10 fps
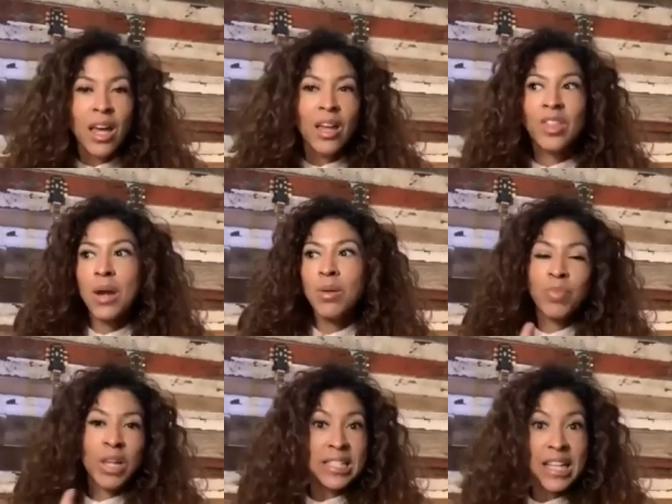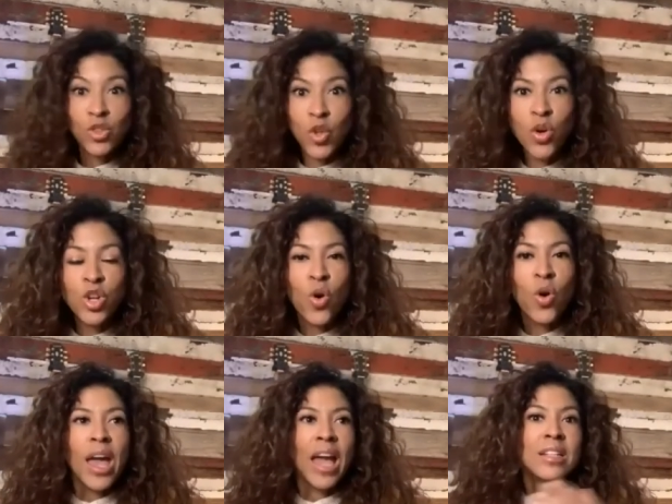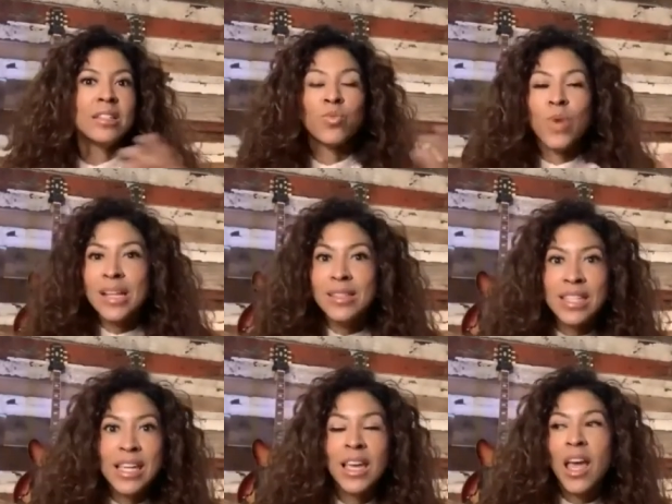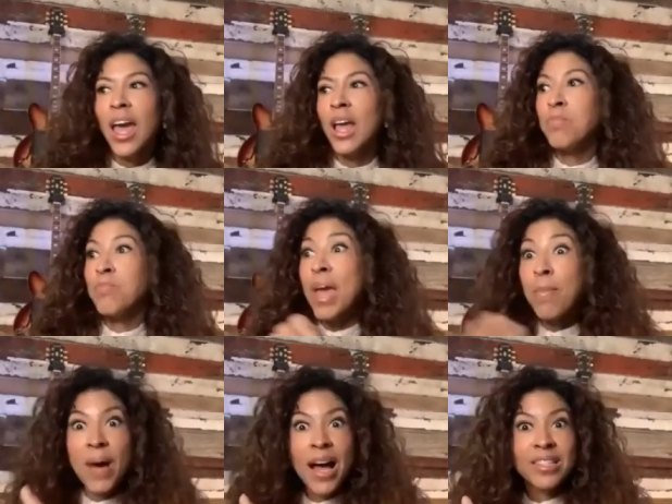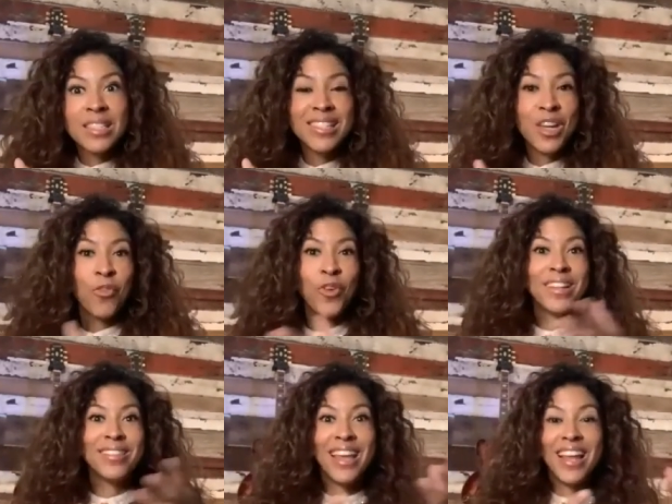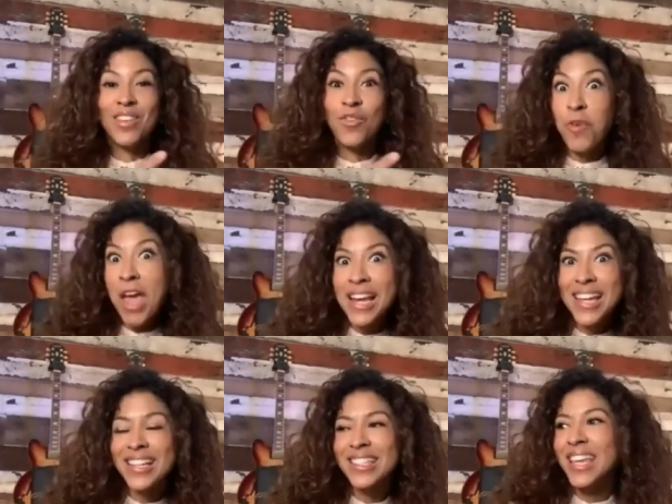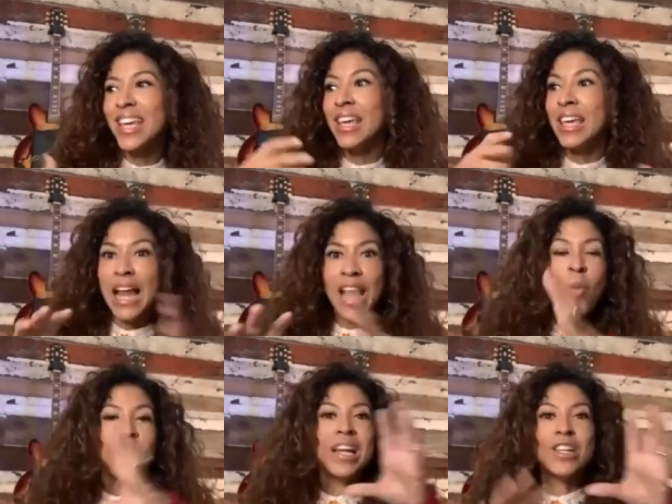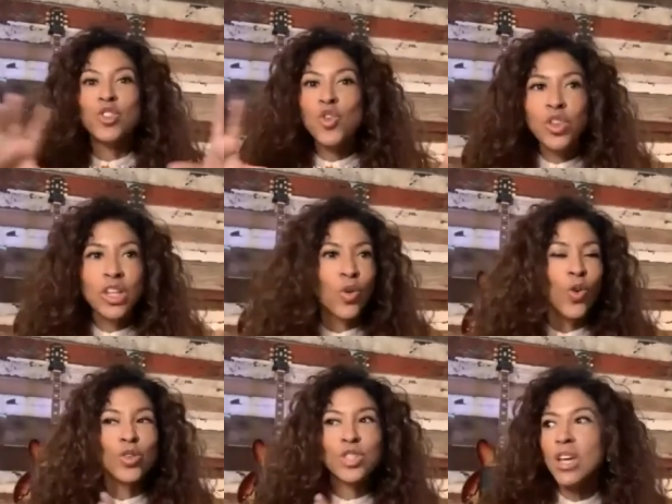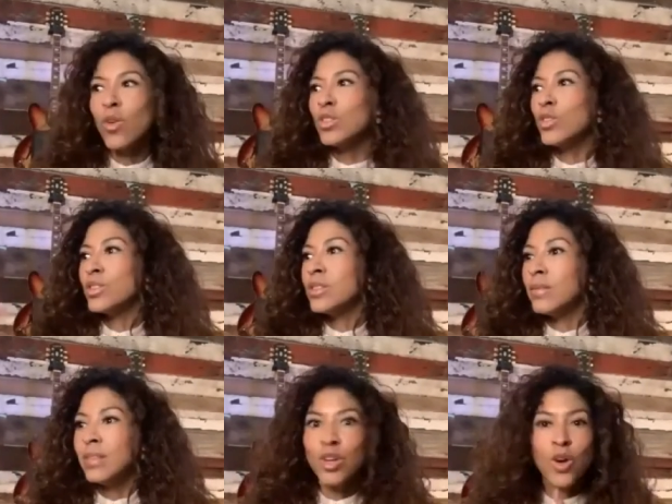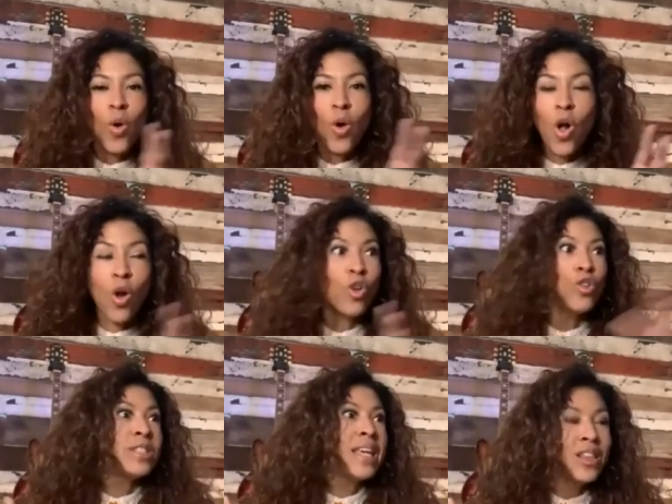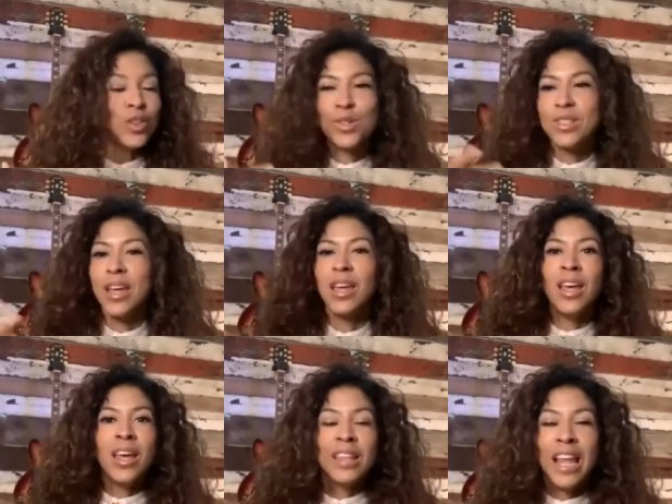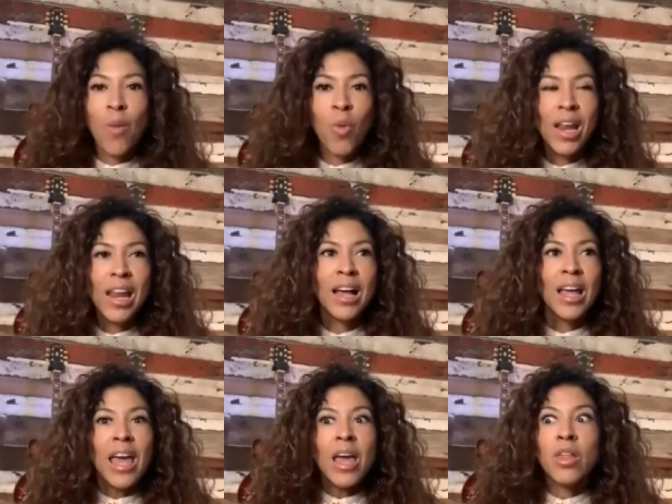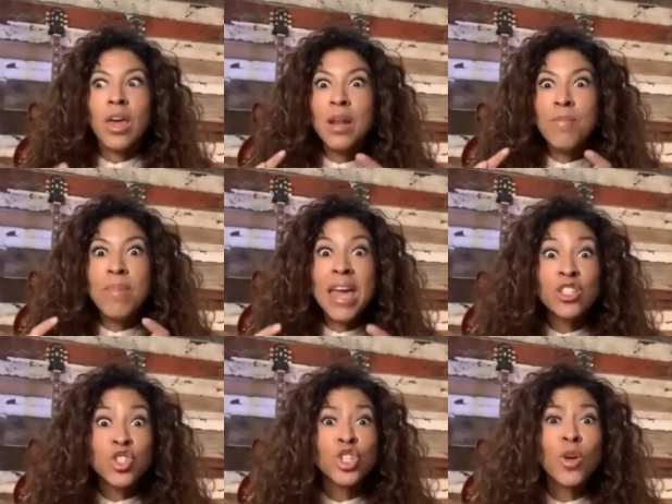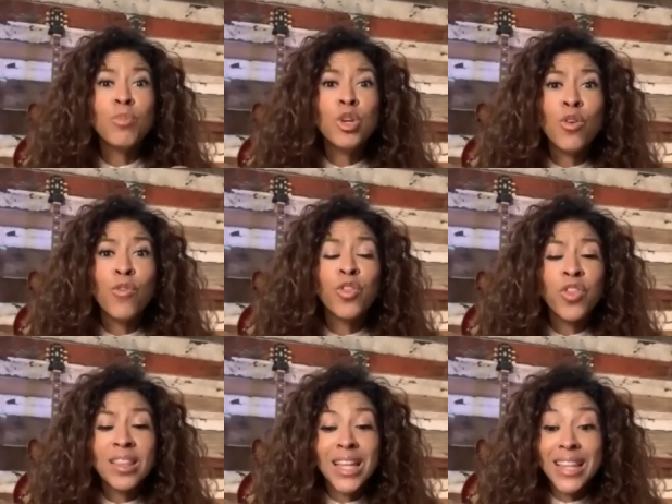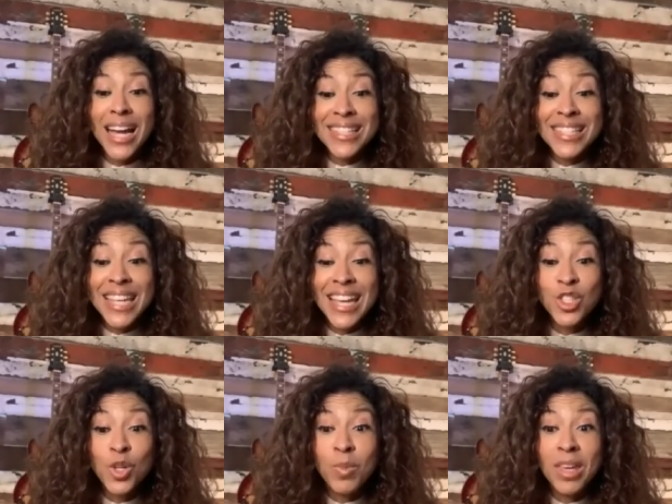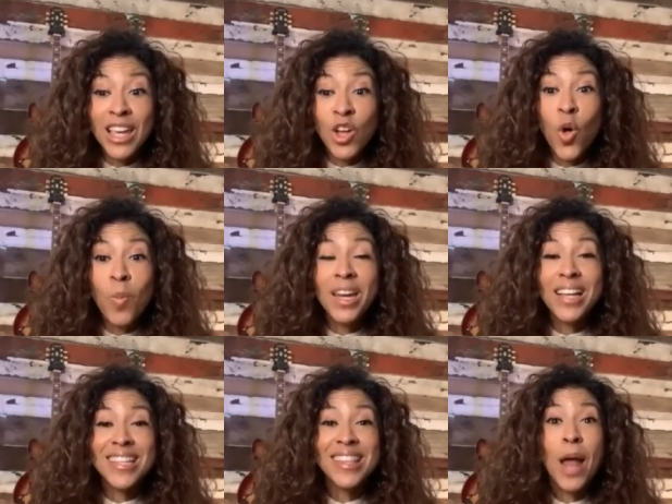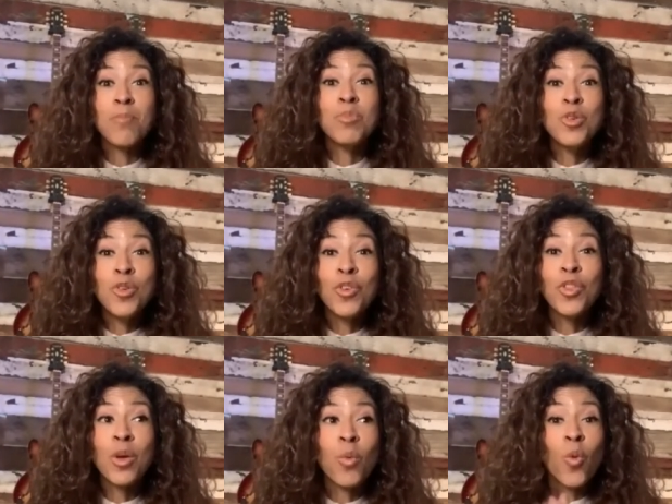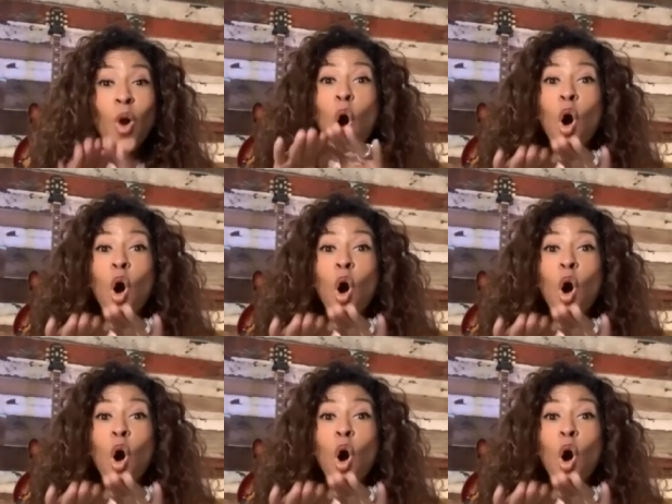that plays Antonio and Renzi and Pepa's different than Félix y la combinación de todos los hijos, you know, all los nietos de la abuela. It made such a beautiful thing that scene to me culminates in that beautiful thing where we're all